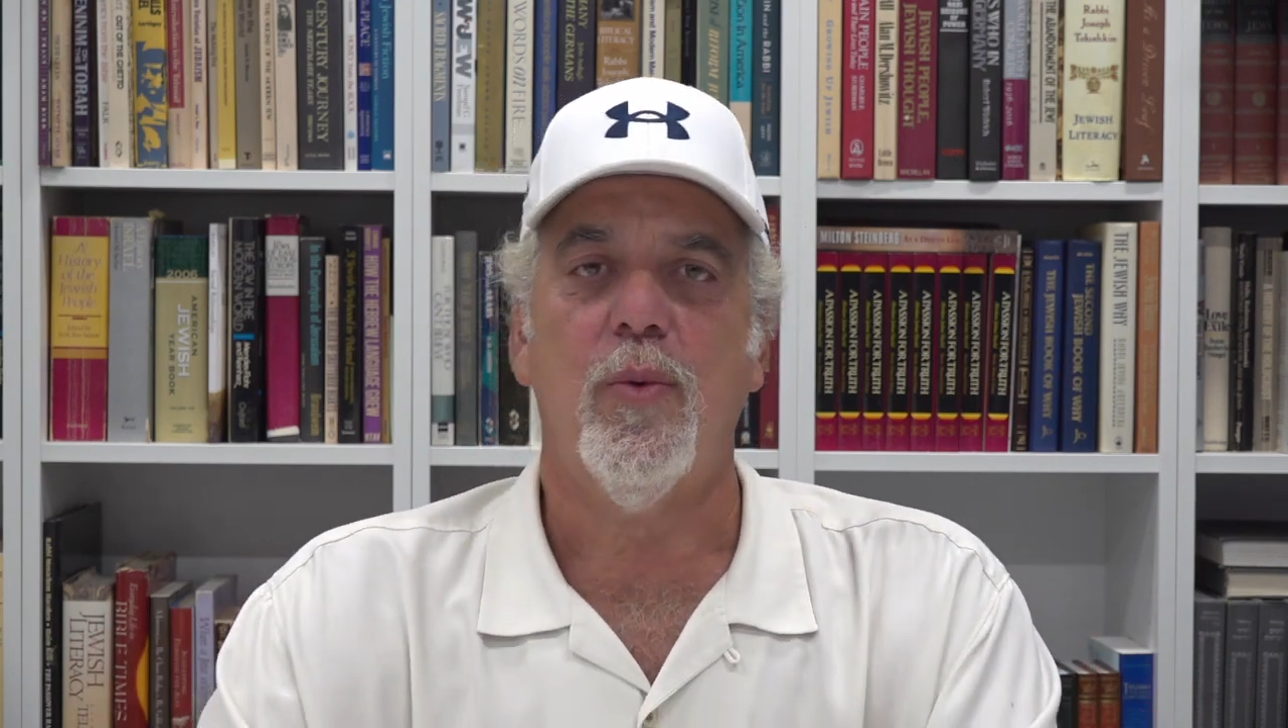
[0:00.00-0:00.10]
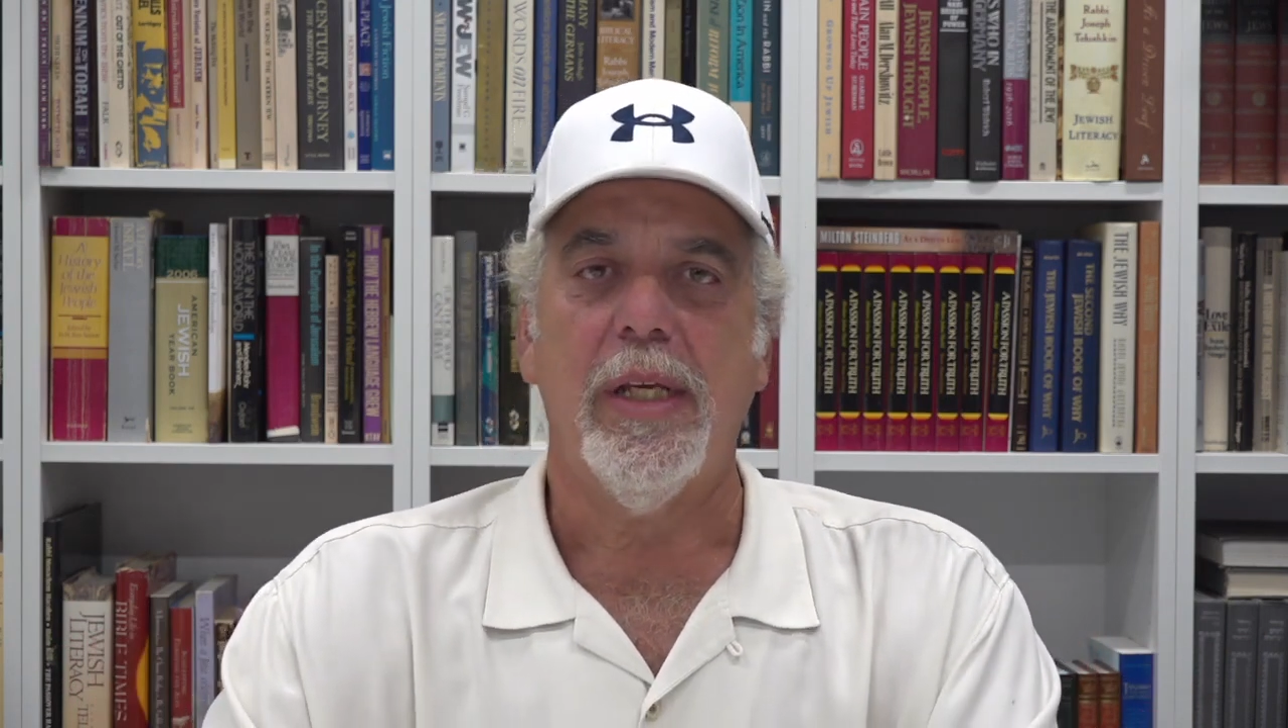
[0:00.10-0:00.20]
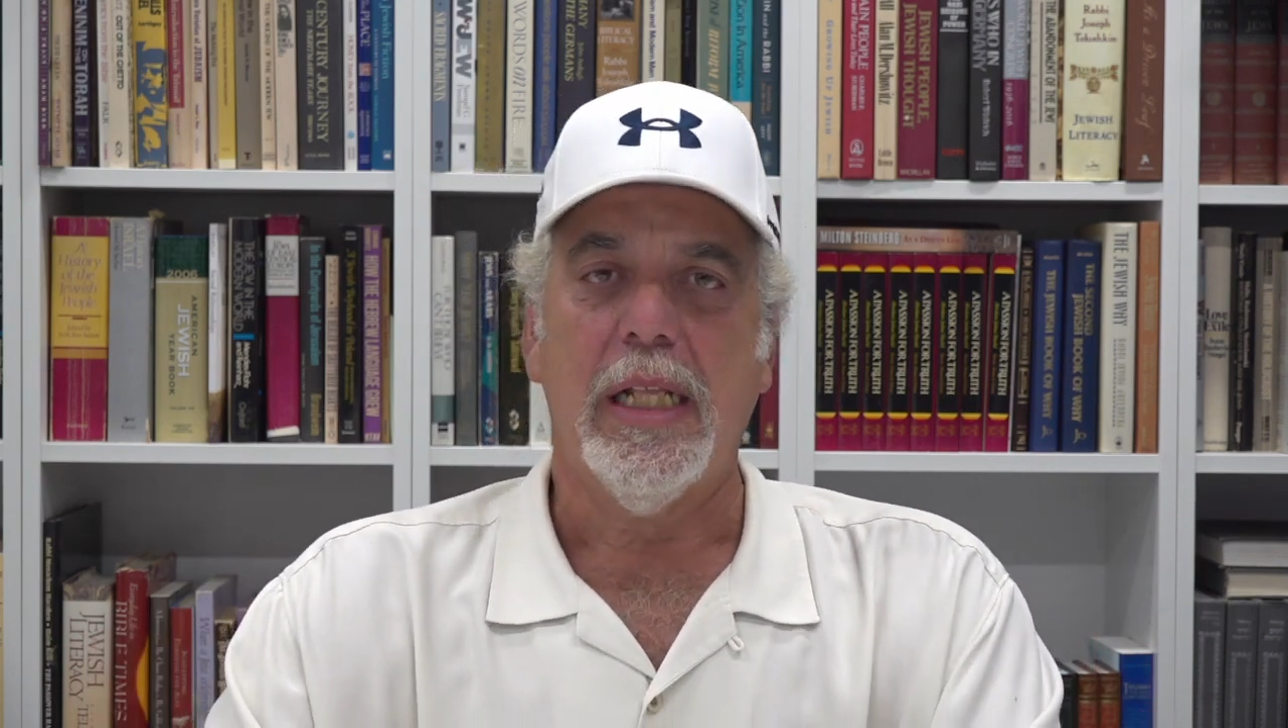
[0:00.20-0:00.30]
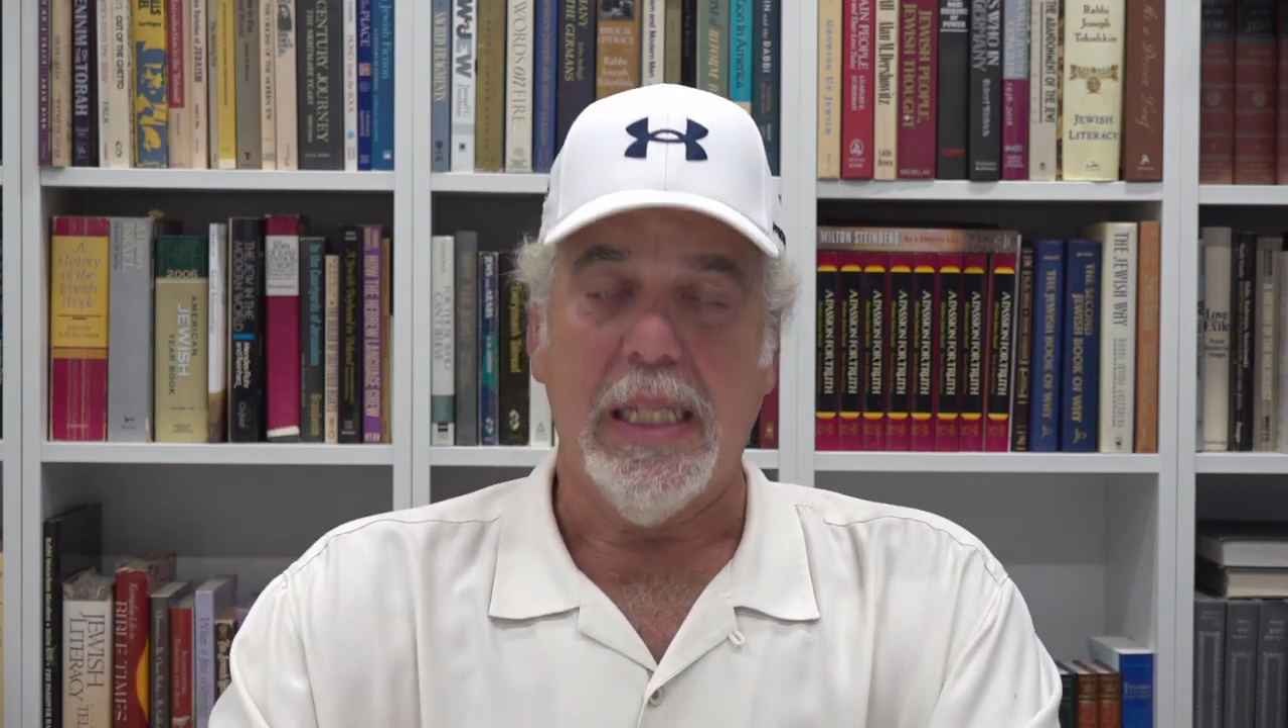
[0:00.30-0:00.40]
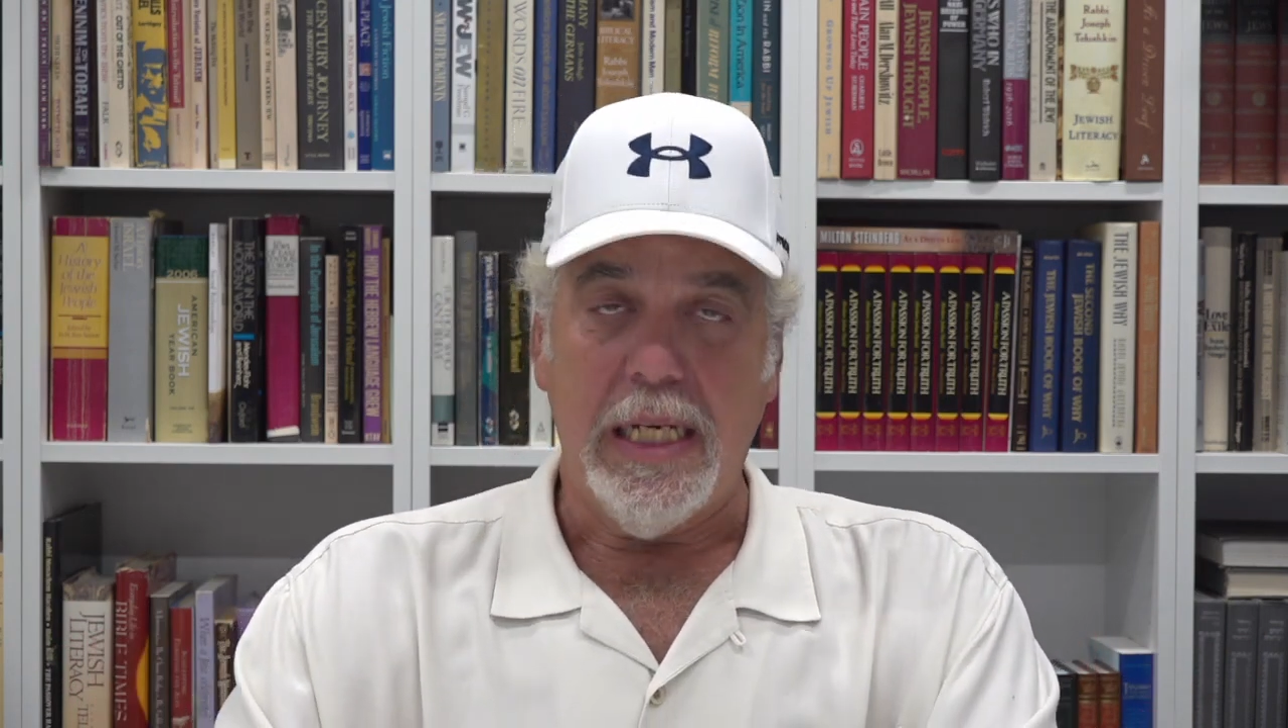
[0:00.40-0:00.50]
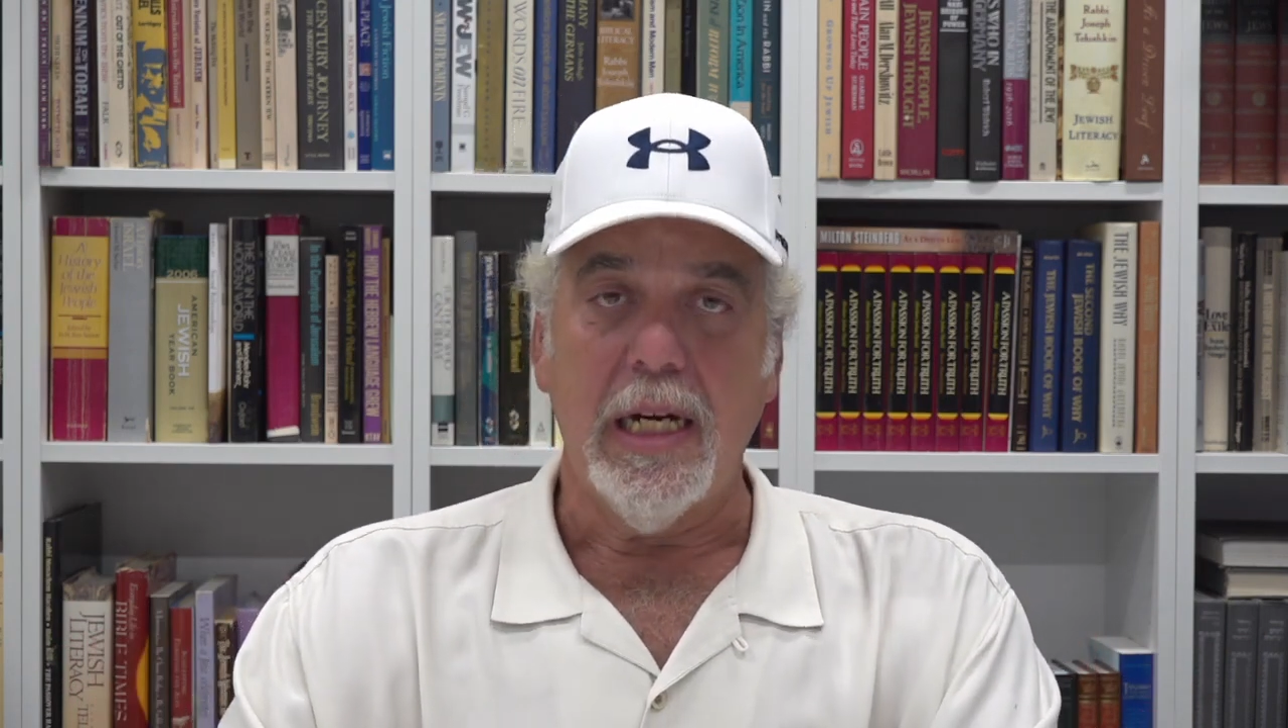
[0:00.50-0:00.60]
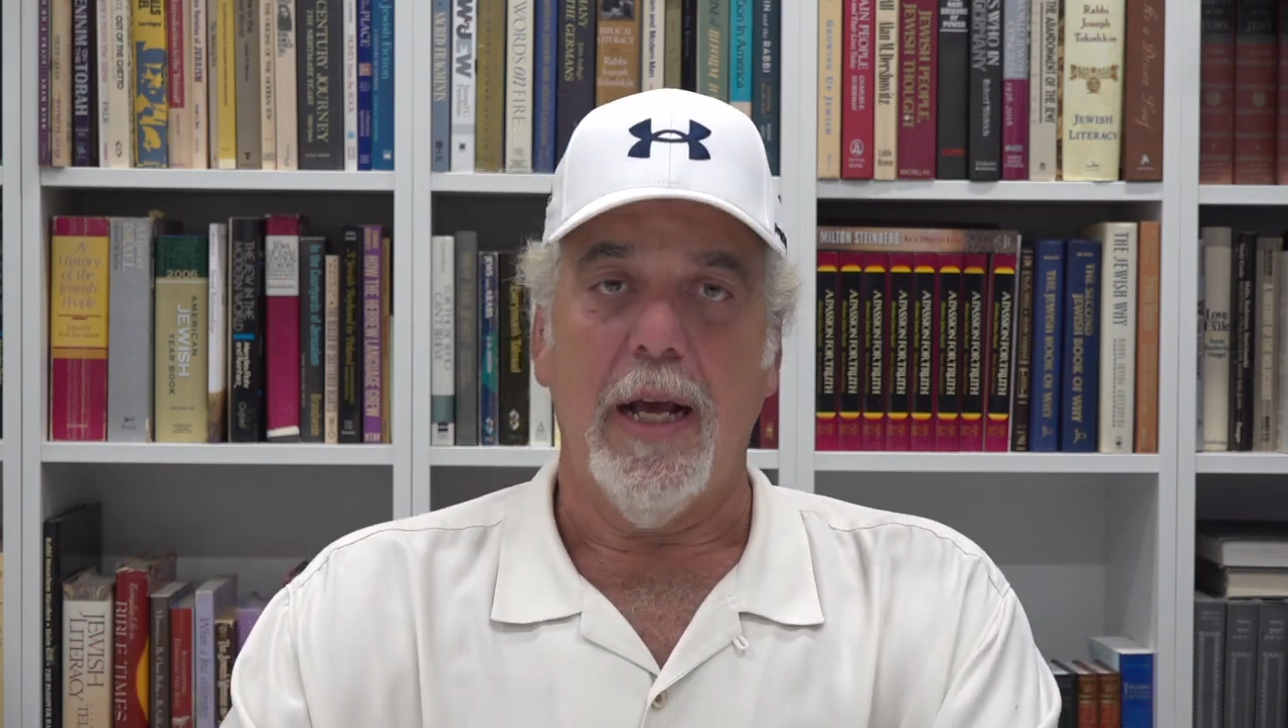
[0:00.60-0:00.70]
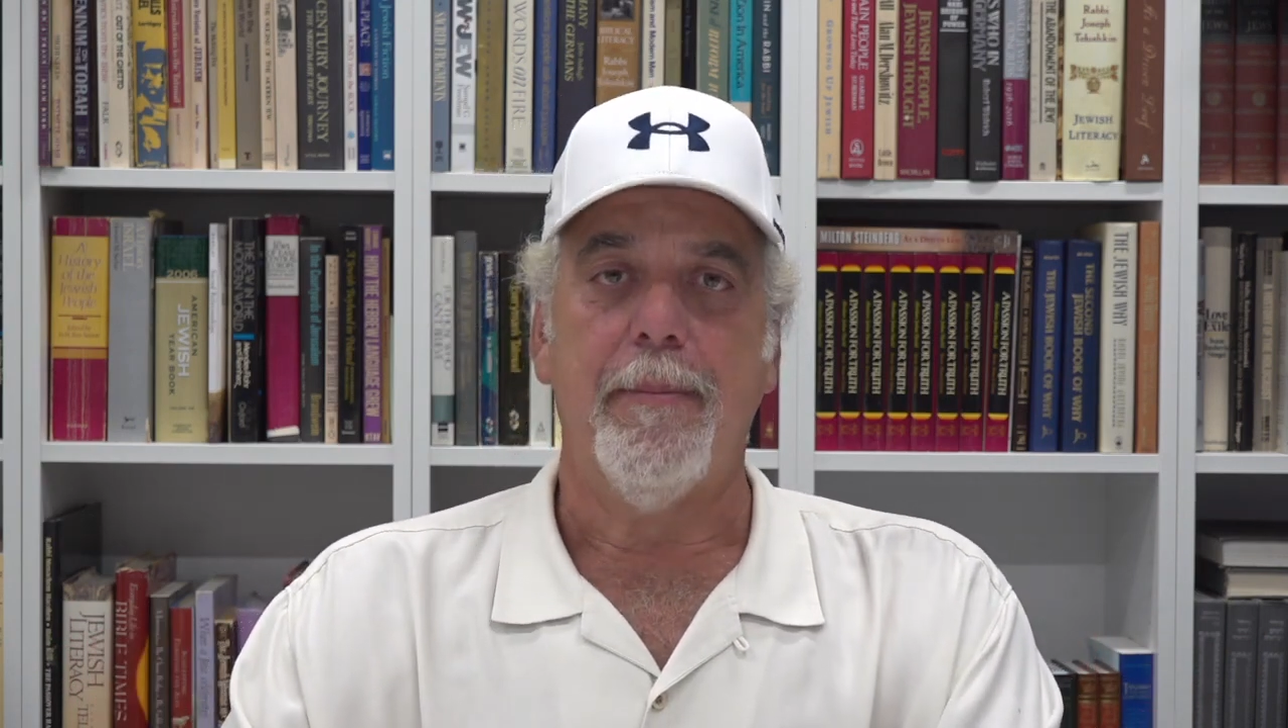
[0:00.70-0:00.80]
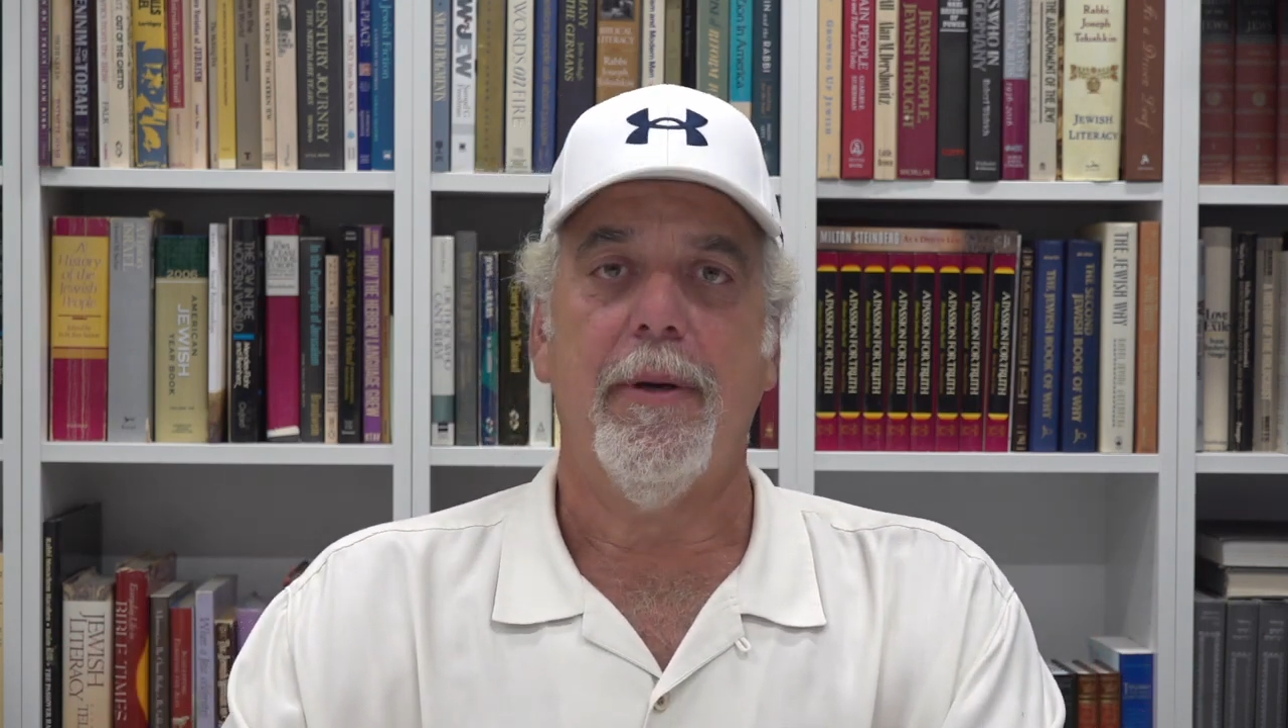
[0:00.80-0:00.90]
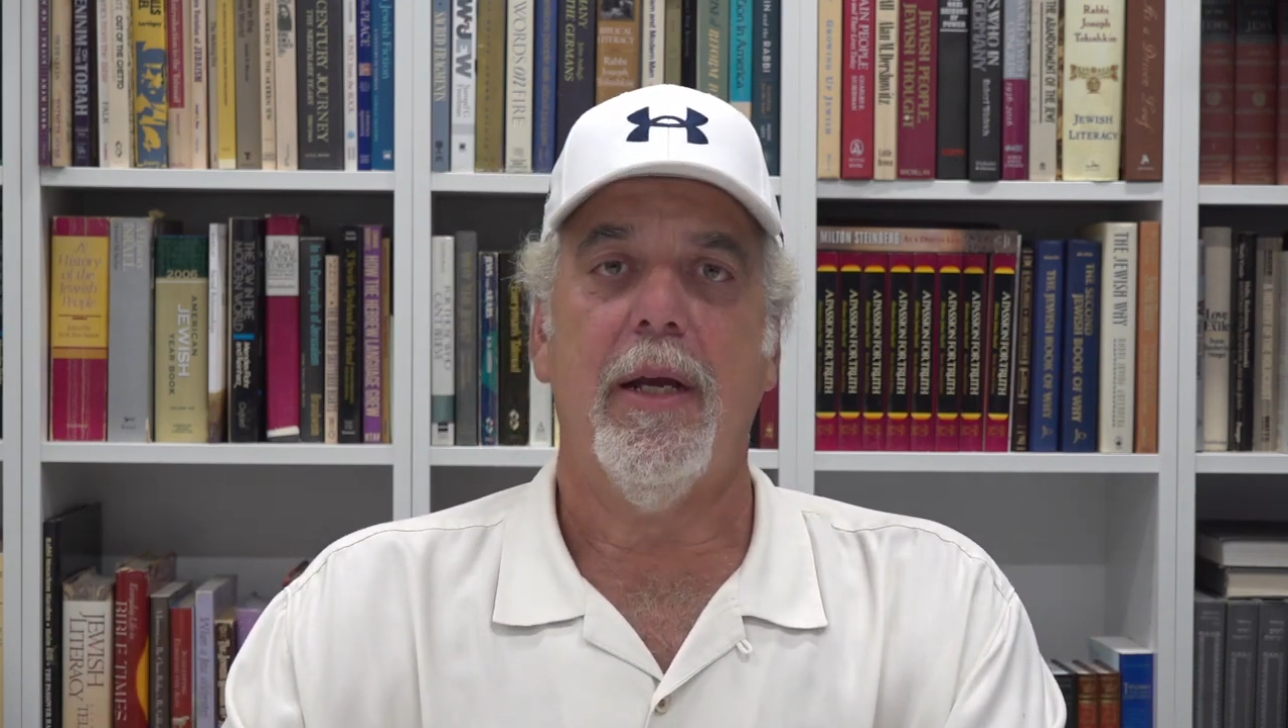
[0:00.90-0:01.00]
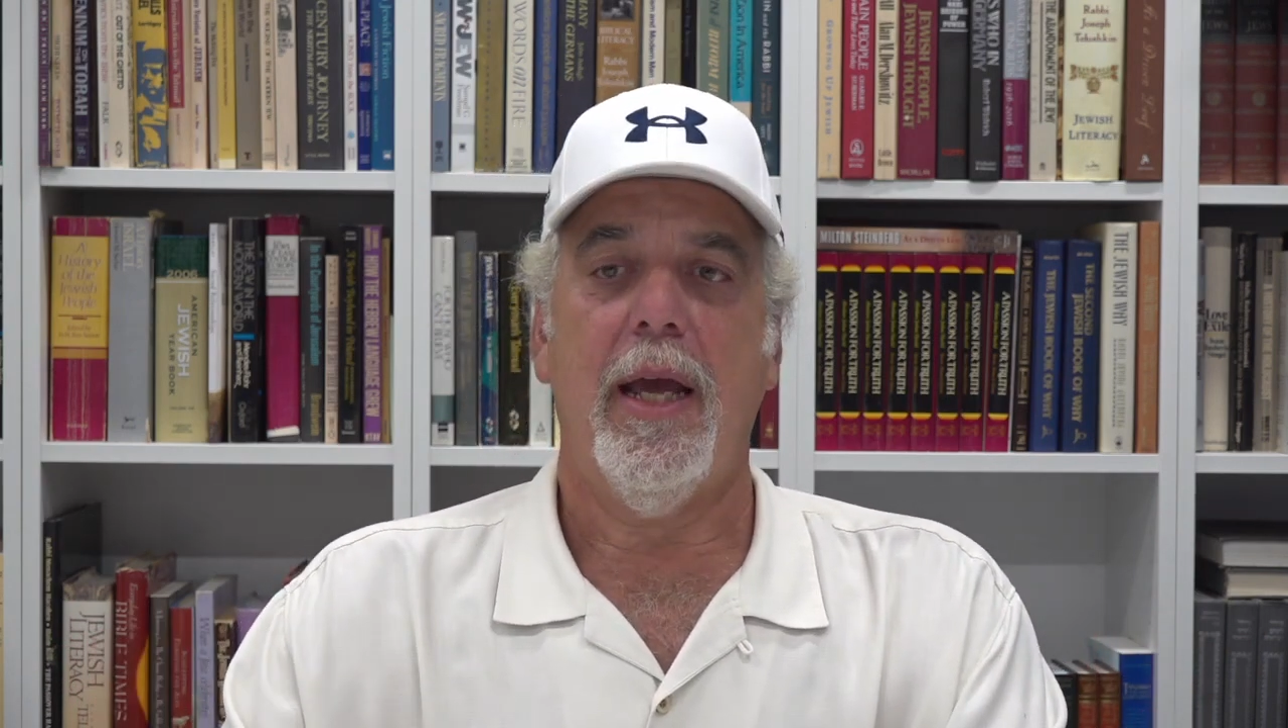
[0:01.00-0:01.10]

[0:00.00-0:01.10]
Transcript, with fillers: to really clean it up